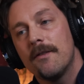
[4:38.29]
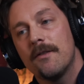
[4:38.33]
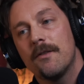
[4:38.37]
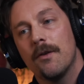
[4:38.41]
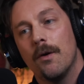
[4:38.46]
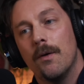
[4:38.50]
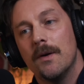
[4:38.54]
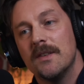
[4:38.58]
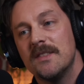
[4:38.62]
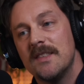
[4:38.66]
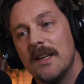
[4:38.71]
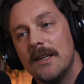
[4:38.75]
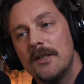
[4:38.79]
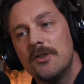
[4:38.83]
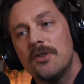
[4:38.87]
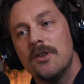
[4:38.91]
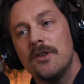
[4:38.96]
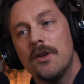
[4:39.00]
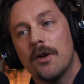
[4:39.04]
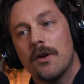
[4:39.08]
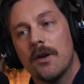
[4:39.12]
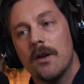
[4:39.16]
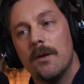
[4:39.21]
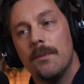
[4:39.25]
so
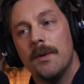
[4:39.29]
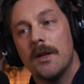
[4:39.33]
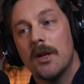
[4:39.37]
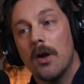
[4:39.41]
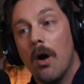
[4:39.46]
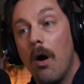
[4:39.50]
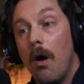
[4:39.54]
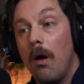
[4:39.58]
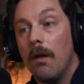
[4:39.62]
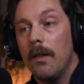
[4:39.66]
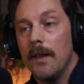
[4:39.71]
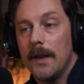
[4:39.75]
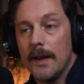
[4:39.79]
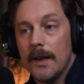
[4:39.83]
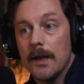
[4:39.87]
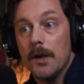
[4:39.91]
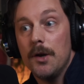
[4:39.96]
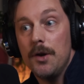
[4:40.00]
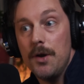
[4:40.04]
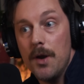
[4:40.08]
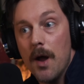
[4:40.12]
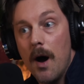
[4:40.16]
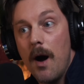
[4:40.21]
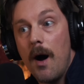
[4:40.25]
essentially you're going to be
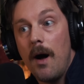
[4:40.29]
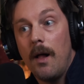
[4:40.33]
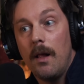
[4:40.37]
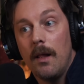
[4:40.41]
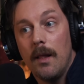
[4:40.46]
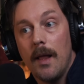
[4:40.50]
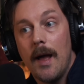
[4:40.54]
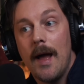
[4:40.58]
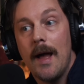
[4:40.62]
calling null